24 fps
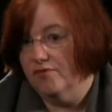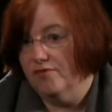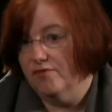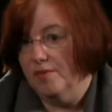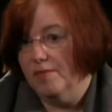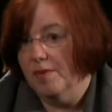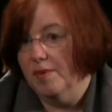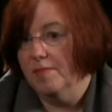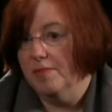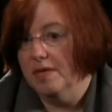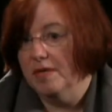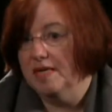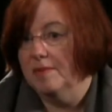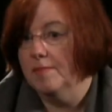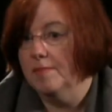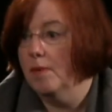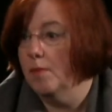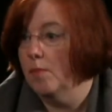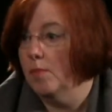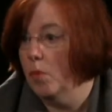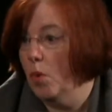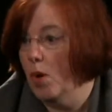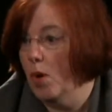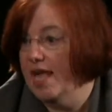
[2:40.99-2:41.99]
from a
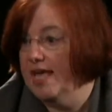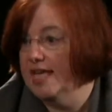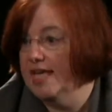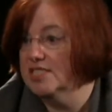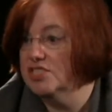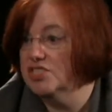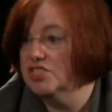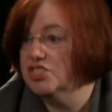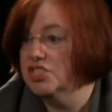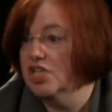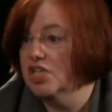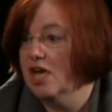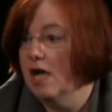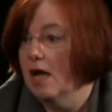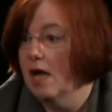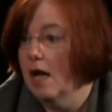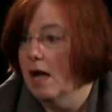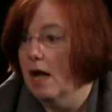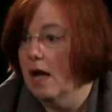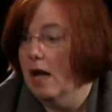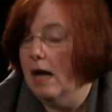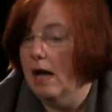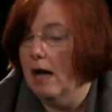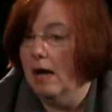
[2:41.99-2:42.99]
minimum wage
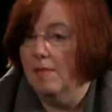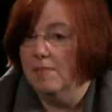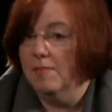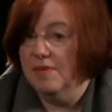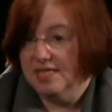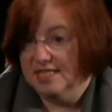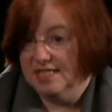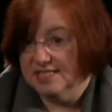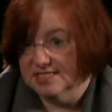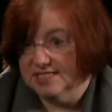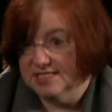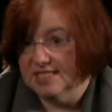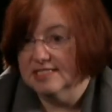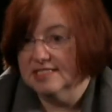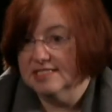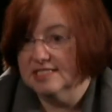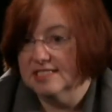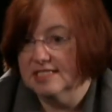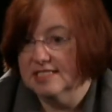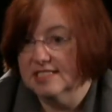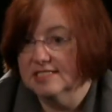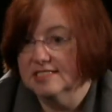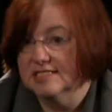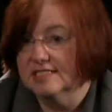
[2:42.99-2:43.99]

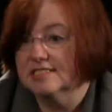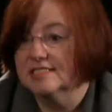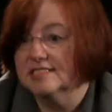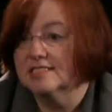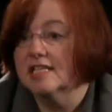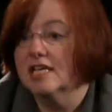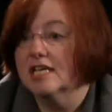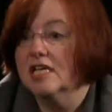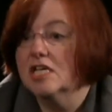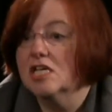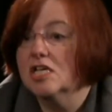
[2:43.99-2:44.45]
existence.